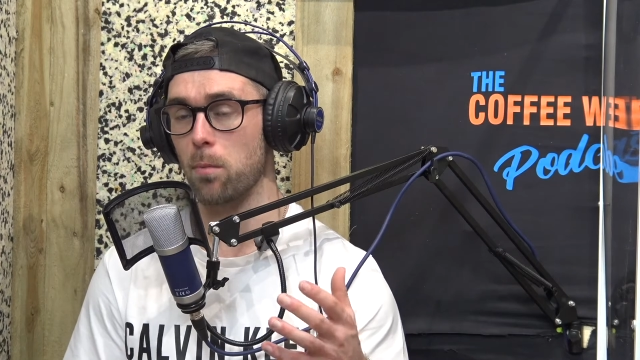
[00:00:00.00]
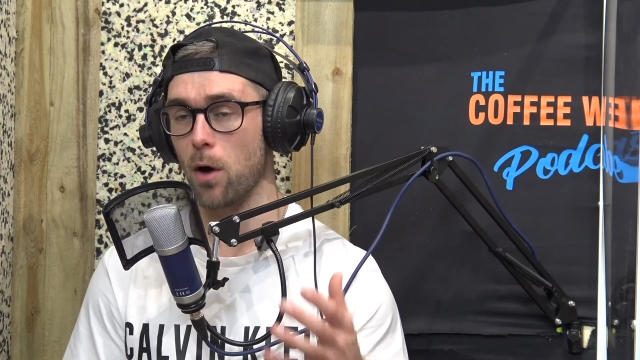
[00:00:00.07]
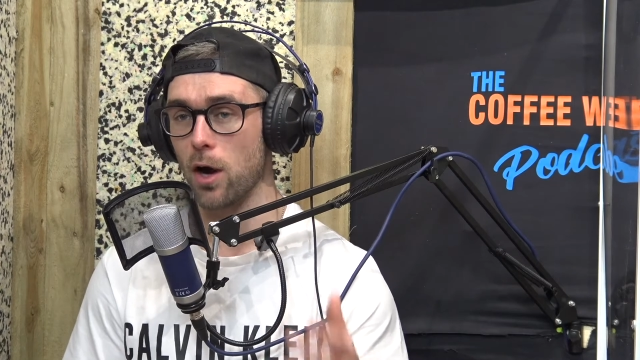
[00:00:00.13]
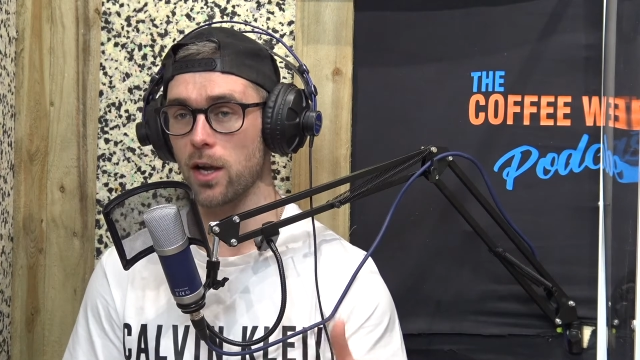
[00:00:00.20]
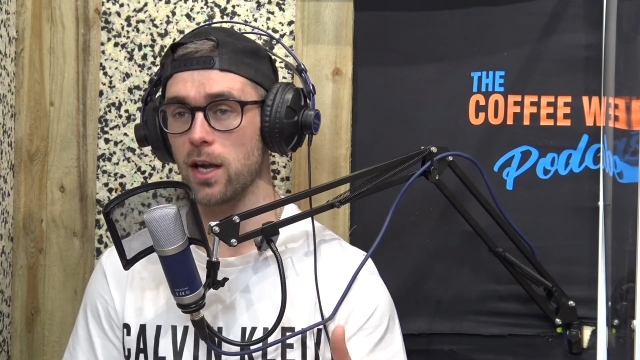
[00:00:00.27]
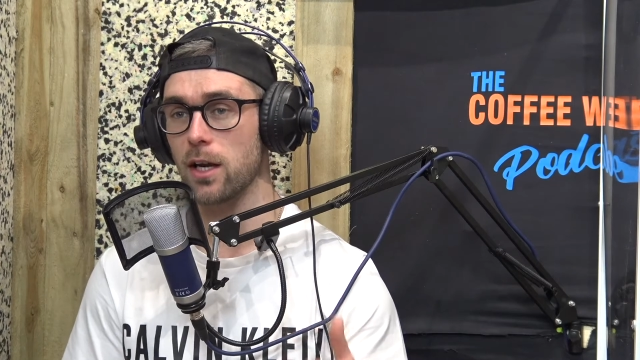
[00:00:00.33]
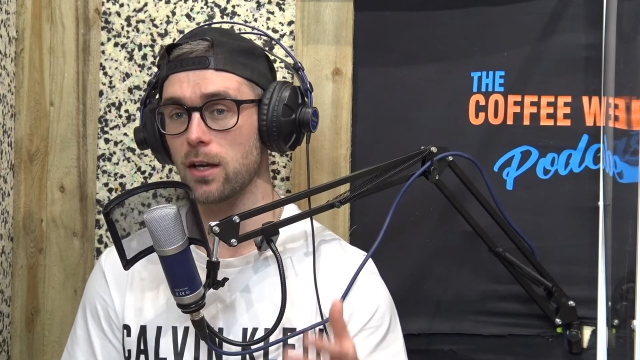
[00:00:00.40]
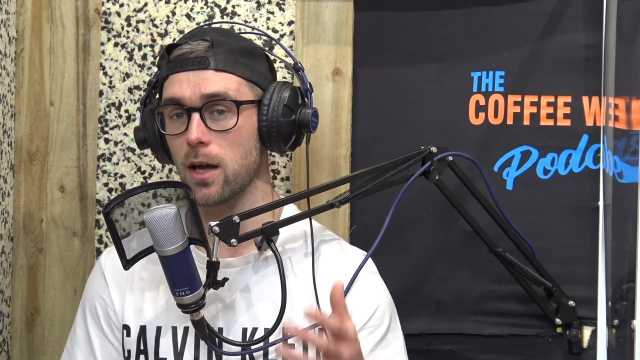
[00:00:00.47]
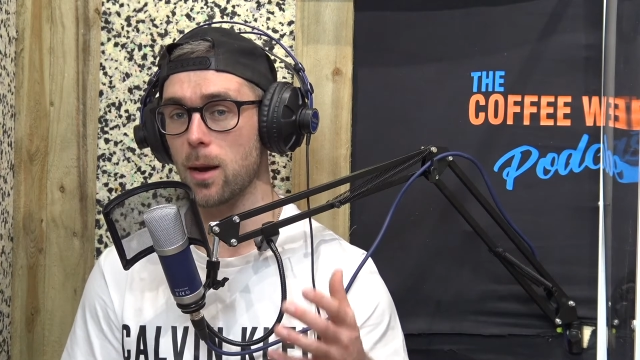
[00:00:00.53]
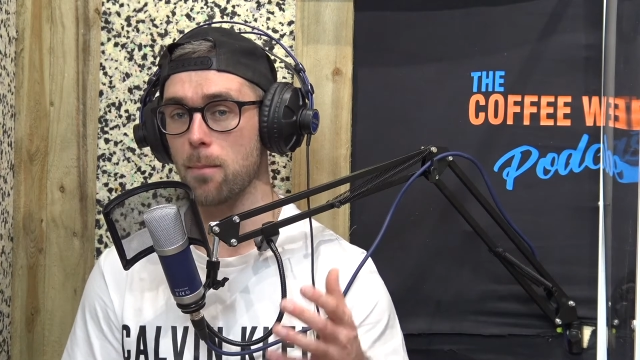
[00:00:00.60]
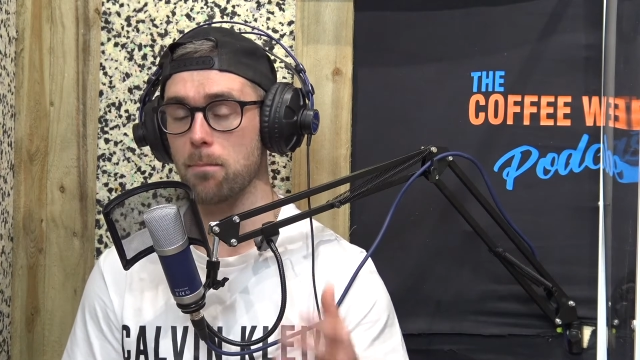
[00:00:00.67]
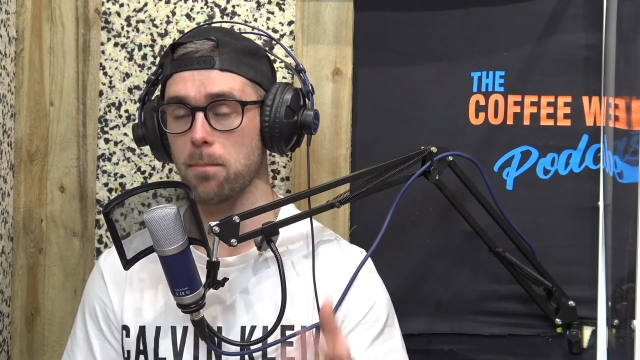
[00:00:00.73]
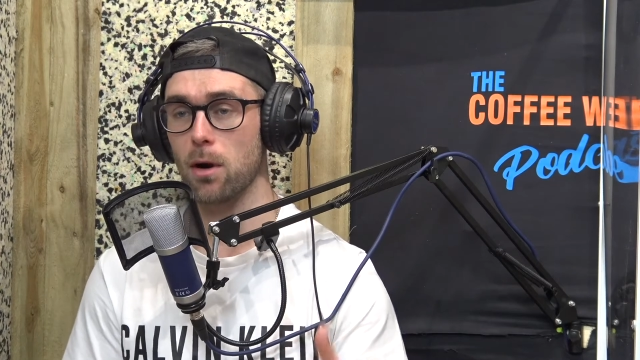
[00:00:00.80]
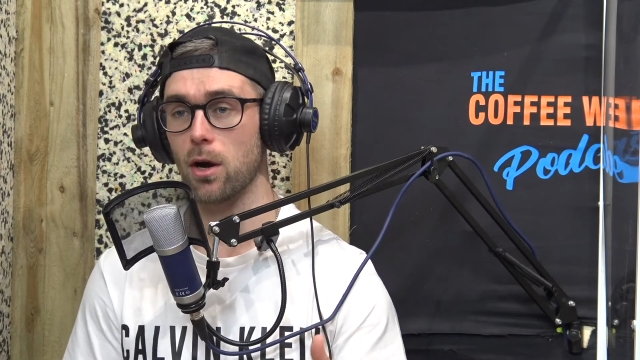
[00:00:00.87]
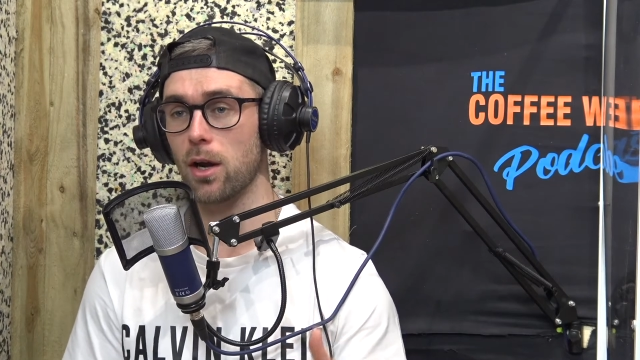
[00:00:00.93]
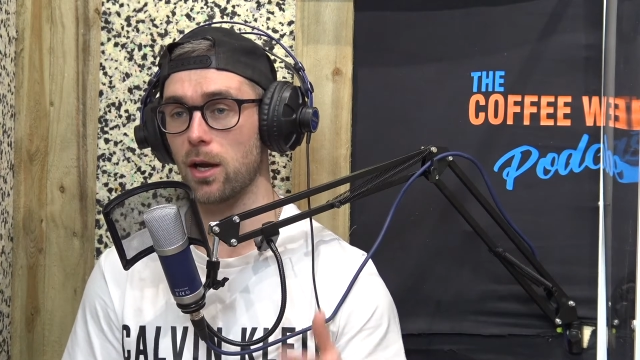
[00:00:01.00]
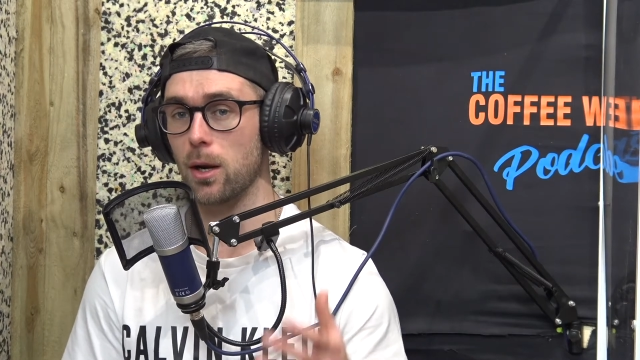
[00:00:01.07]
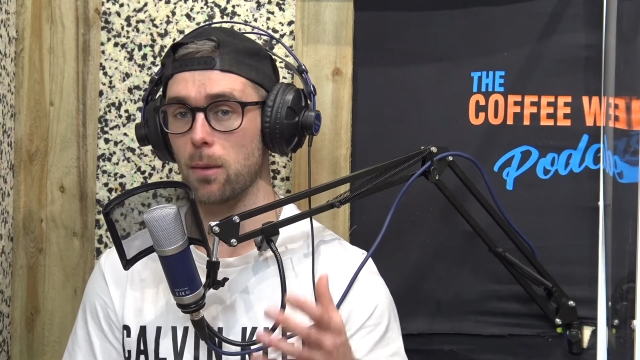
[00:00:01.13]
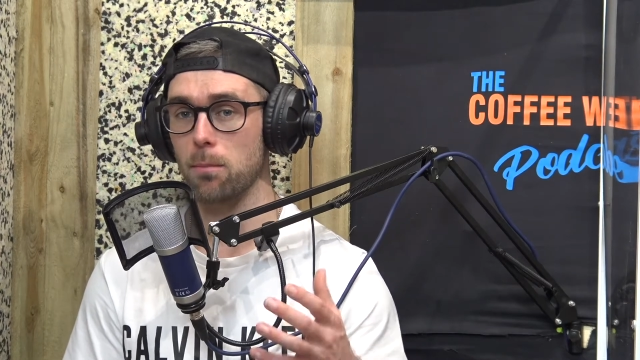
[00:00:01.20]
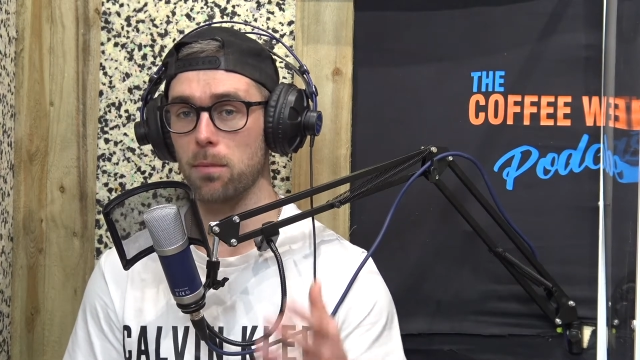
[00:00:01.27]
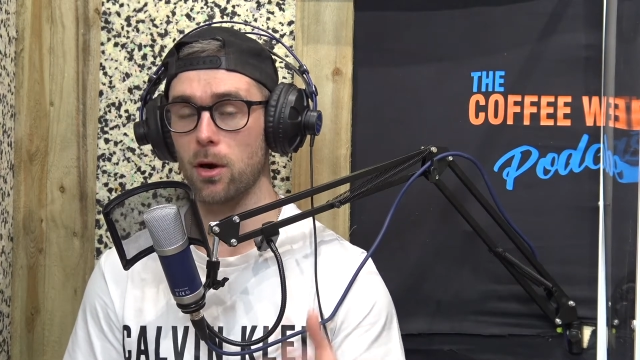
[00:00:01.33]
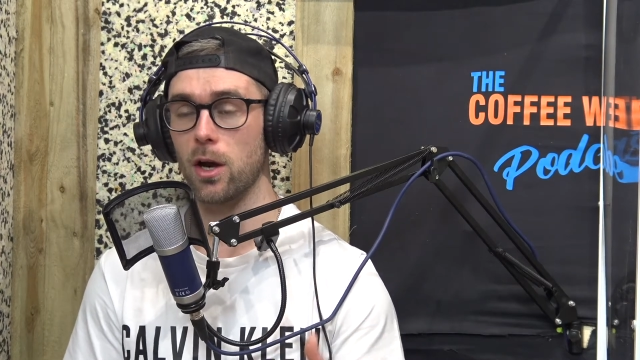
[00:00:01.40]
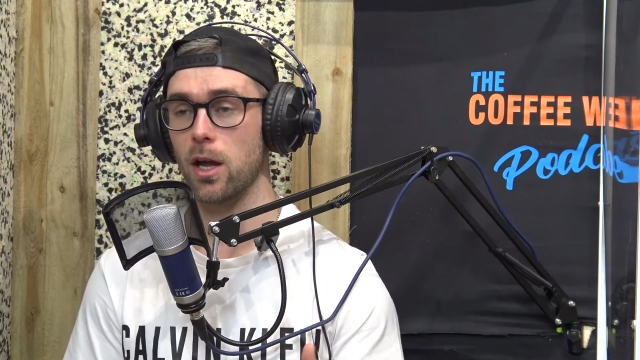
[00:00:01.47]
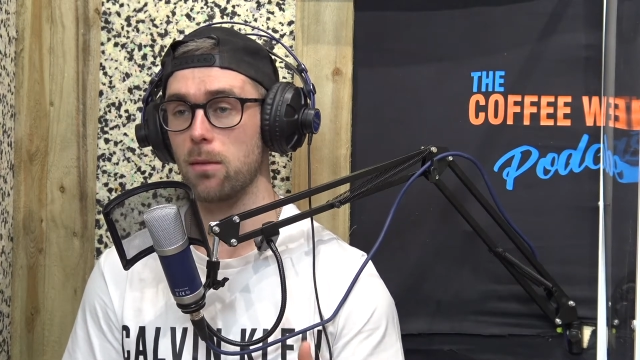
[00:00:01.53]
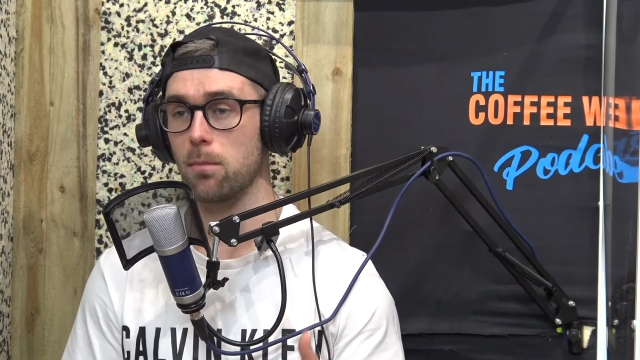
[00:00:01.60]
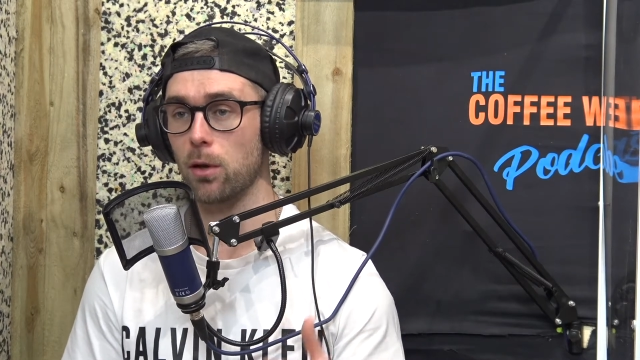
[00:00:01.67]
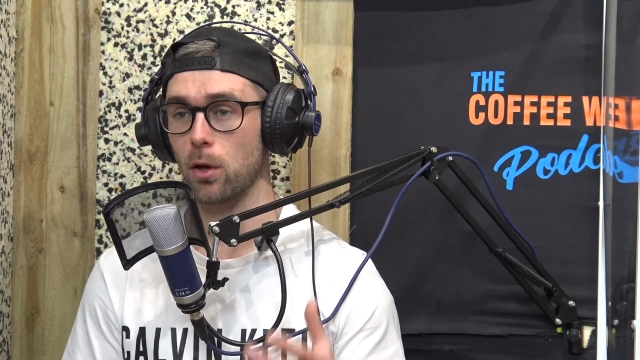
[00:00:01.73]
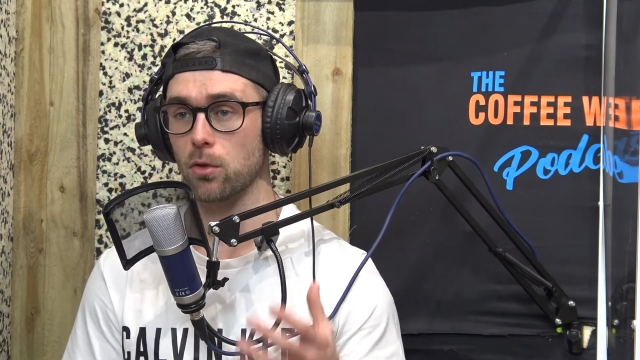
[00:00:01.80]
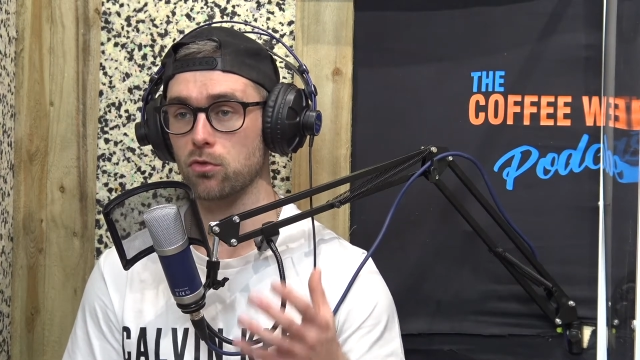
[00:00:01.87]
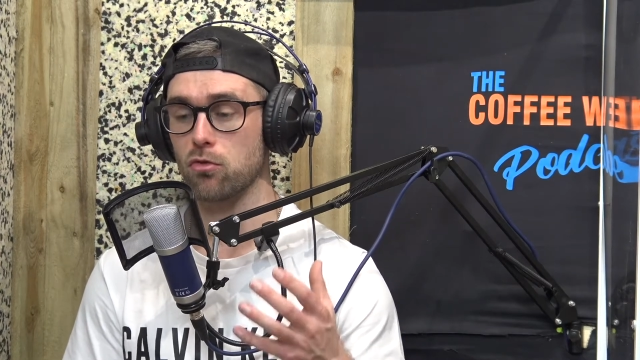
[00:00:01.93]
buying and buying and buying,
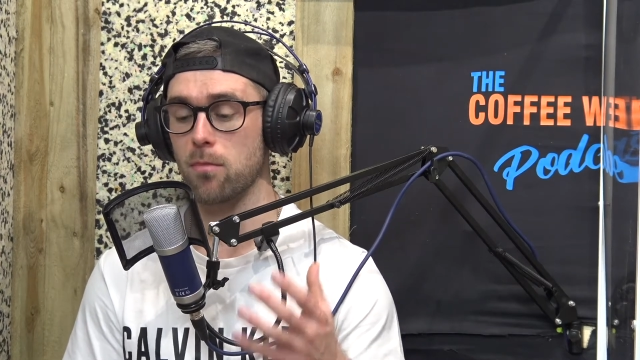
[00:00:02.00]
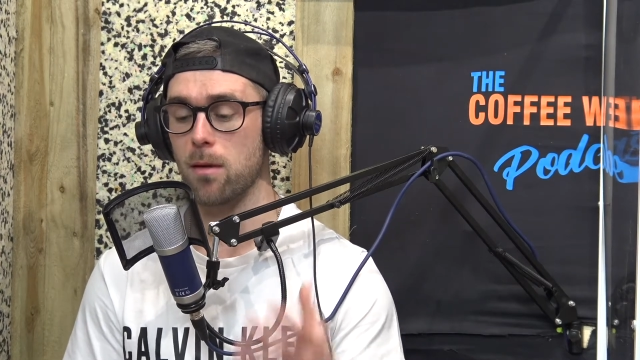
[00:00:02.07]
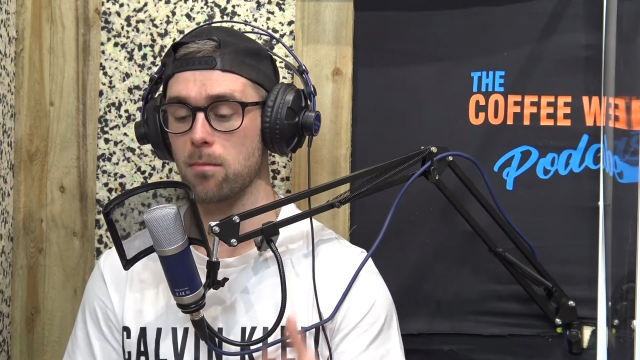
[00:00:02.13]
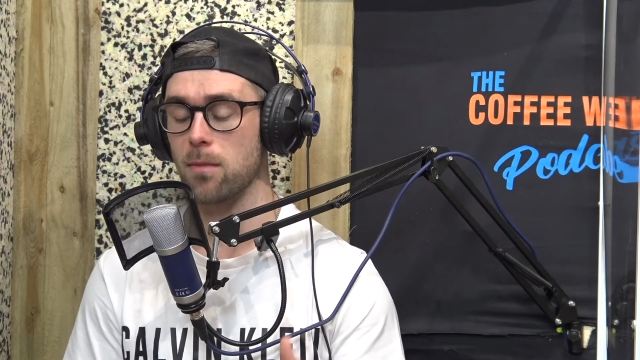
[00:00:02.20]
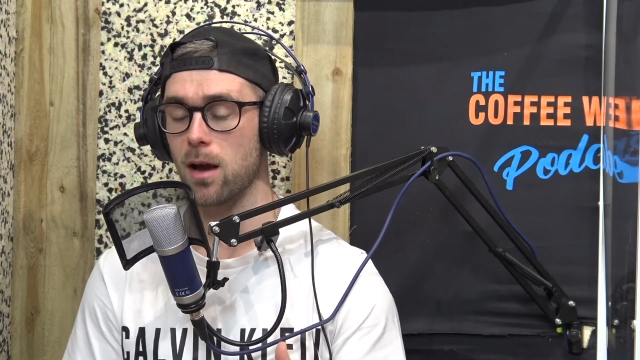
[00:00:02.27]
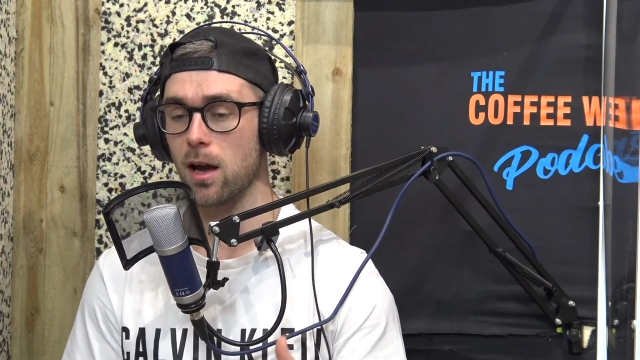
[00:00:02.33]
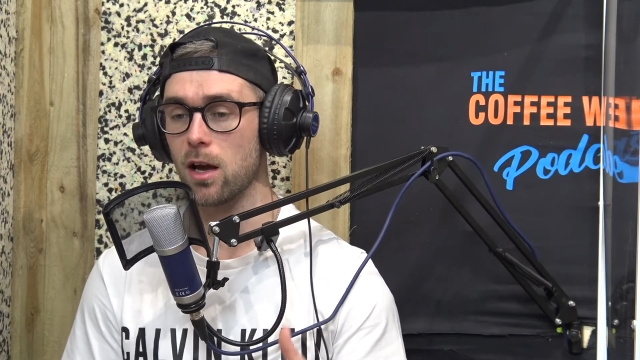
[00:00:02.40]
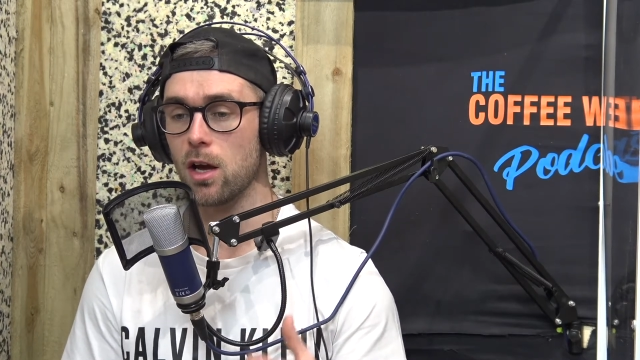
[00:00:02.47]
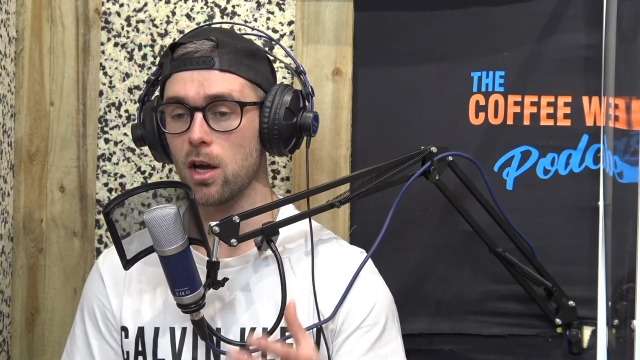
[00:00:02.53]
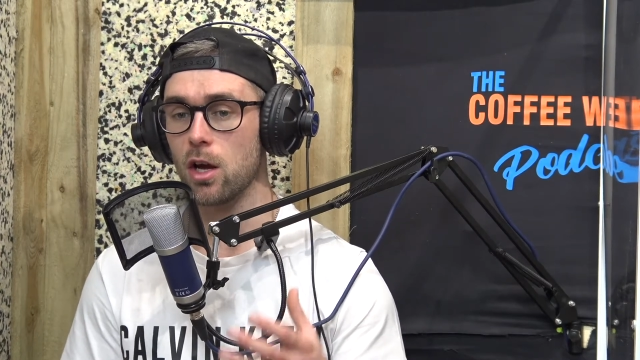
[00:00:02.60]
because remember,